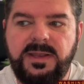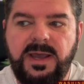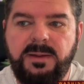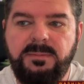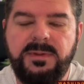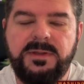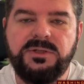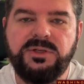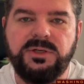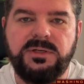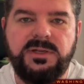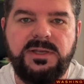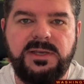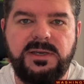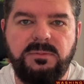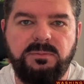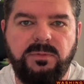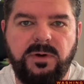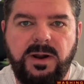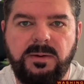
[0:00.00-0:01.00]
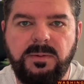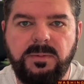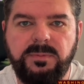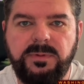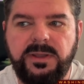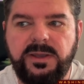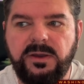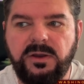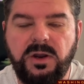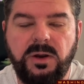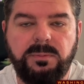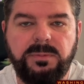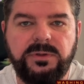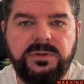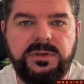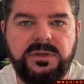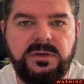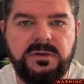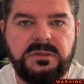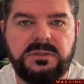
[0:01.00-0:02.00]
I mentioned him probably a couple
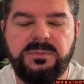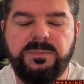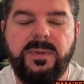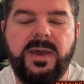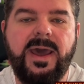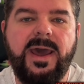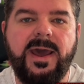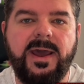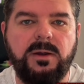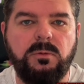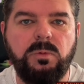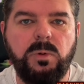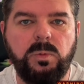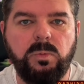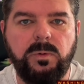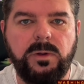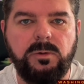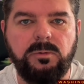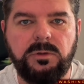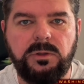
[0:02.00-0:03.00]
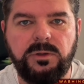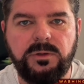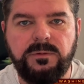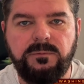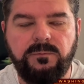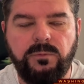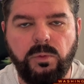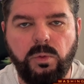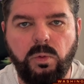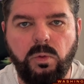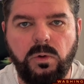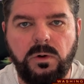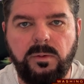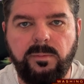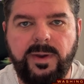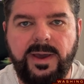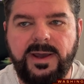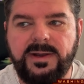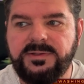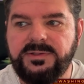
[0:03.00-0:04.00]
of years back when we were looking for
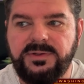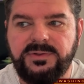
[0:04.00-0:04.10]
quarterbacks.